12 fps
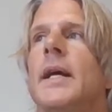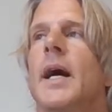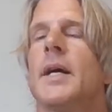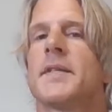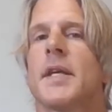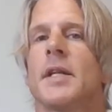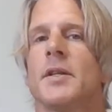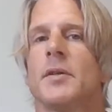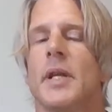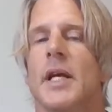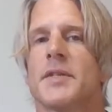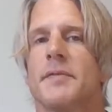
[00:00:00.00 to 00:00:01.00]
I said in the
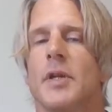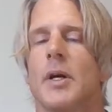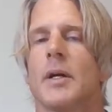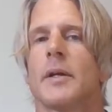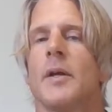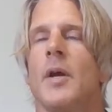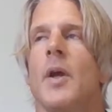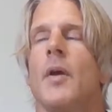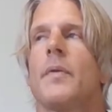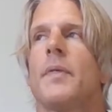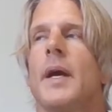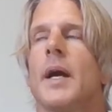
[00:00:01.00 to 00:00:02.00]
last vlog
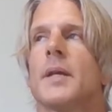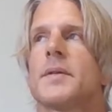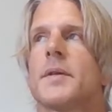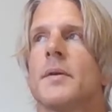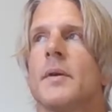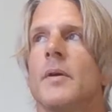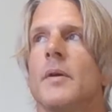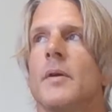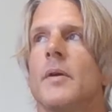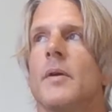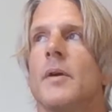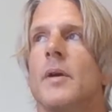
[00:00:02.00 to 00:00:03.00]
that
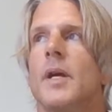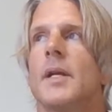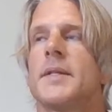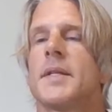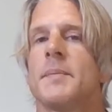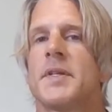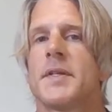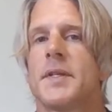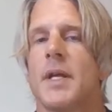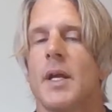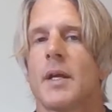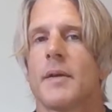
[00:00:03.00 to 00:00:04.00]
it is a
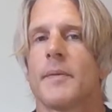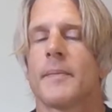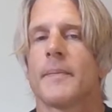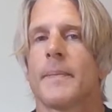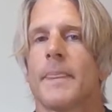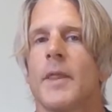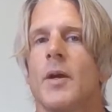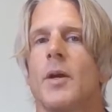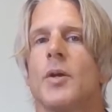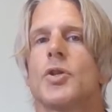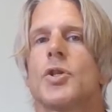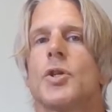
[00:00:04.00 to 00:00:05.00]
mistake
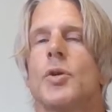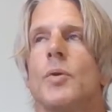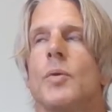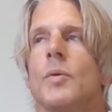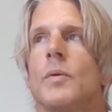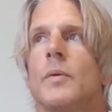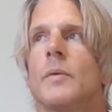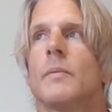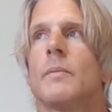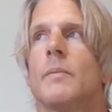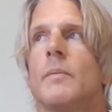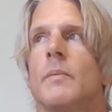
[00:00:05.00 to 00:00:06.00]
to
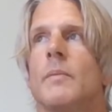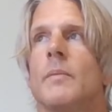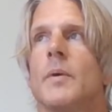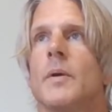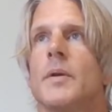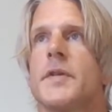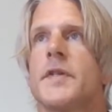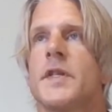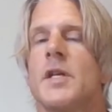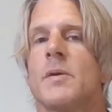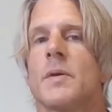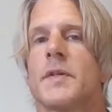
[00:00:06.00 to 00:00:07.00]

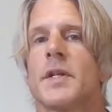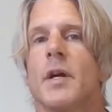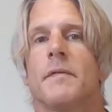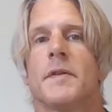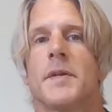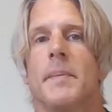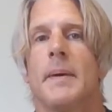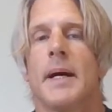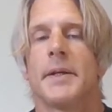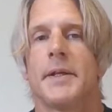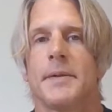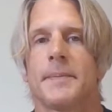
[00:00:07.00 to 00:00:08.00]
see yourself as a
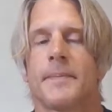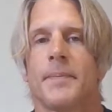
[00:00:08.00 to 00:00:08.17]
body.